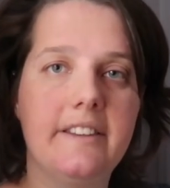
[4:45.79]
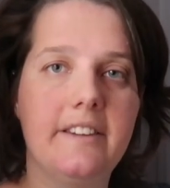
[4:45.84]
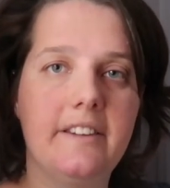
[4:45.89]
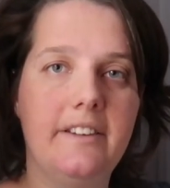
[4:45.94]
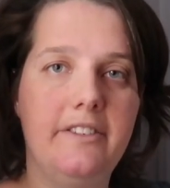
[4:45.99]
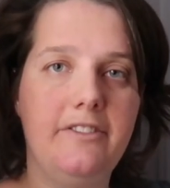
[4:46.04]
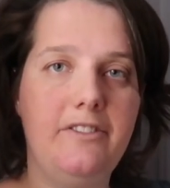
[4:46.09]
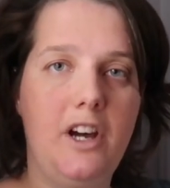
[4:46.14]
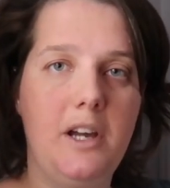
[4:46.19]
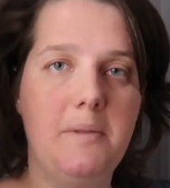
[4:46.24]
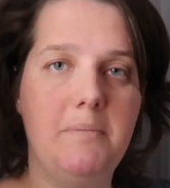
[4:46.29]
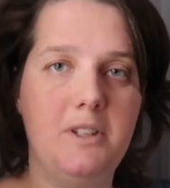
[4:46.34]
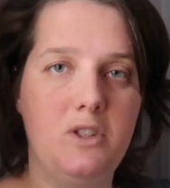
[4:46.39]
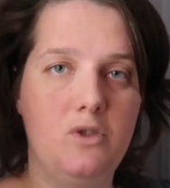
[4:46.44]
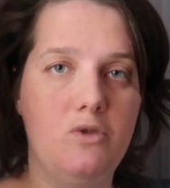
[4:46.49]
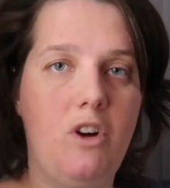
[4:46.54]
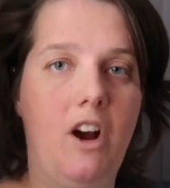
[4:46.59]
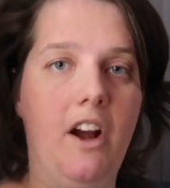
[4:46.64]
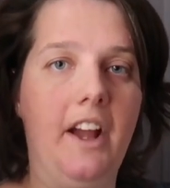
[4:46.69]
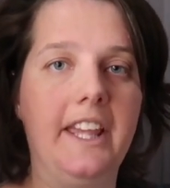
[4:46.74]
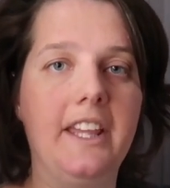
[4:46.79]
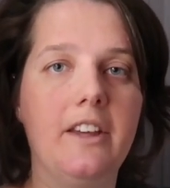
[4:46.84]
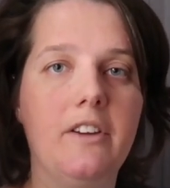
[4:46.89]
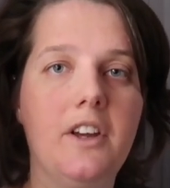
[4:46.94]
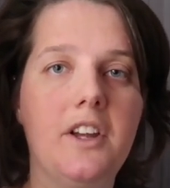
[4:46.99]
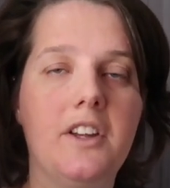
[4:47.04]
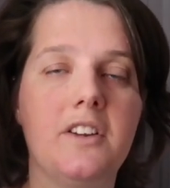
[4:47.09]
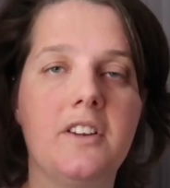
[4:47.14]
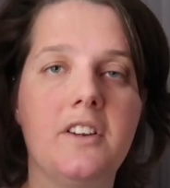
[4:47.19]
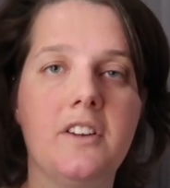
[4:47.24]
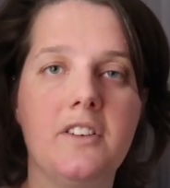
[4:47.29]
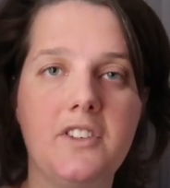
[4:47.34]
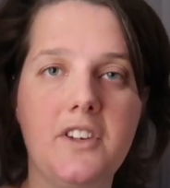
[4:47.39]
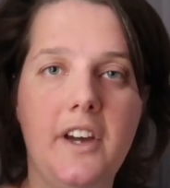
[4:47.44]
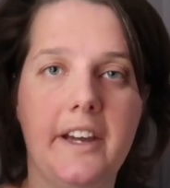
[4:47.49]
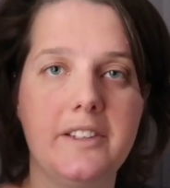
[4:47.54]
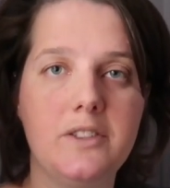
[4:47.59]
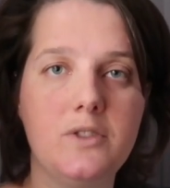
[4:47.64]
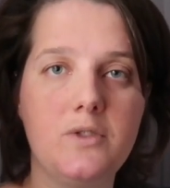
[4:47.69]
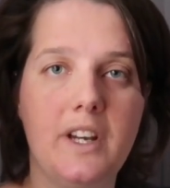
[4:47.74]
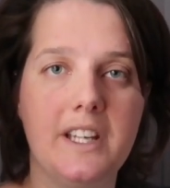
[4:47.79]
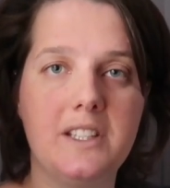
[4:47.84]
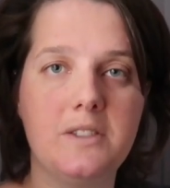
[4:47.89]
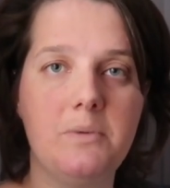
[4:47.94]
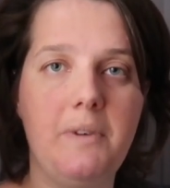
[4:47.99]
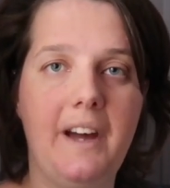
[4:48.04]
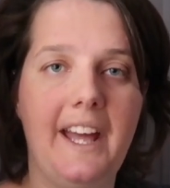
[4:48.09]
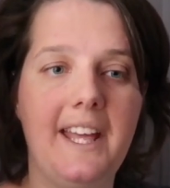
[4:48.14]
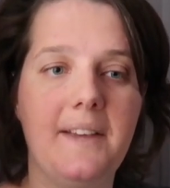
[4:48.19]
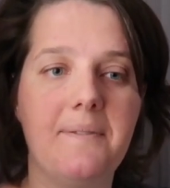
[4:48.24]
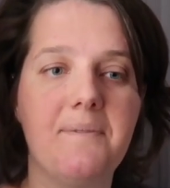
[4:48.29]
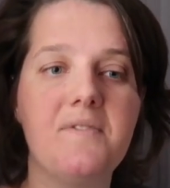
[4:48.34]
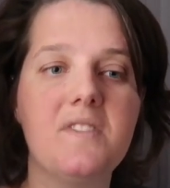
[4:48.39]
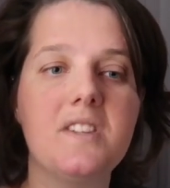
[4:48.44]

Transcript: the fibre dry, you can dye straight away.